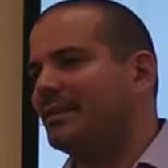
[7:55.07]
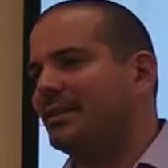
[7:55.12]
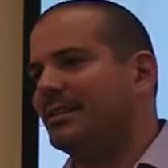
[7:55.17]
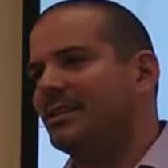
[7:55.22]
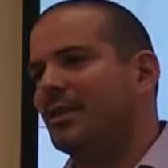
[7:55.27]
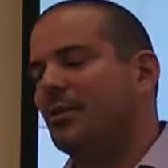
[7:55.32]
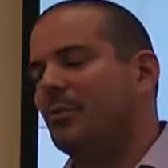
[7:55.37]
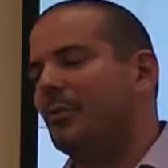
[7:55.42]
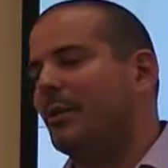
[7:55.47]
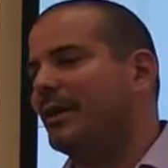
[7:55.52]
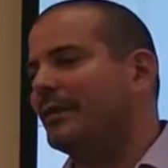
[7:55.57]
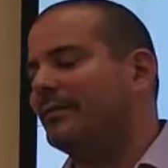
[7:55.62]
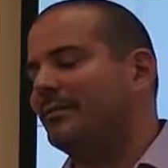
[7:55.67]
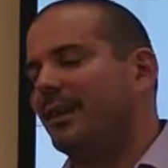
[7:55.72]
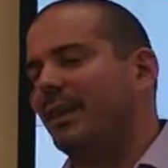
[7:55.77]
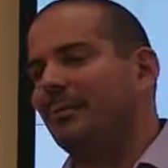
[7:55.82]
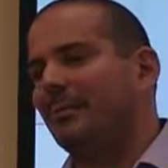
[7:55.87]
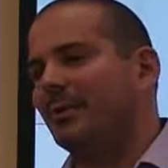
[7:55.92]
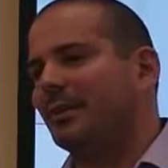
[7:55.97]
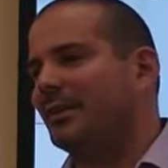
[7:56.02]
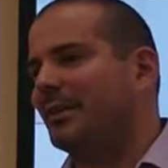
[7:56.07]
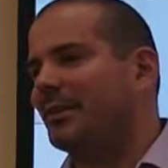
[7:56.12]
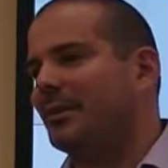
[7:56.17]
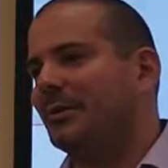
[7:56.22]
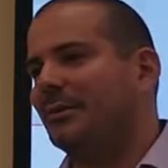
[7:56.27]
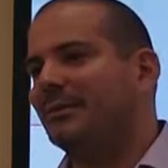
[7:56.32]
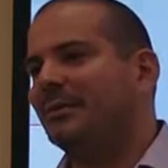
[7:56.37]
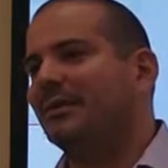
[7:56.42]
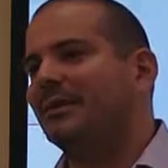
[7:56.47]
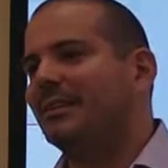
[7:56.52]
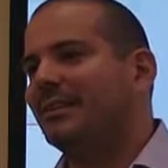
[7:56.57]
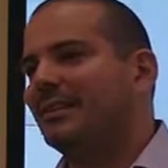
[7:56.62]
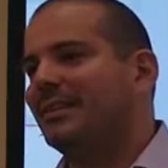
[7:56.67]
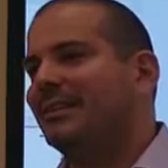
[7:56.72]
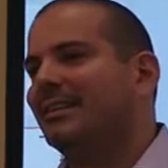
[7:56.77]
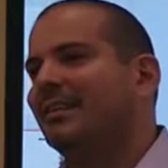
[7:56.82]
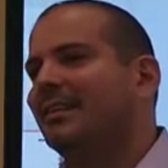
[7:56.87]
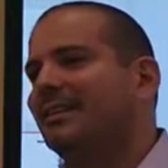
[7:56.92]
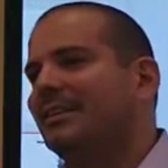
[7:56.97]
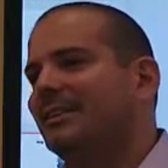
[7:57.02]
It's a corporate. I really don't
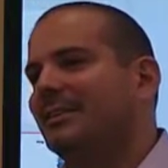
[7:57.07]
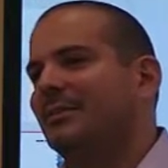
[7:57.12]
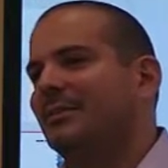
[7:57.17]
know.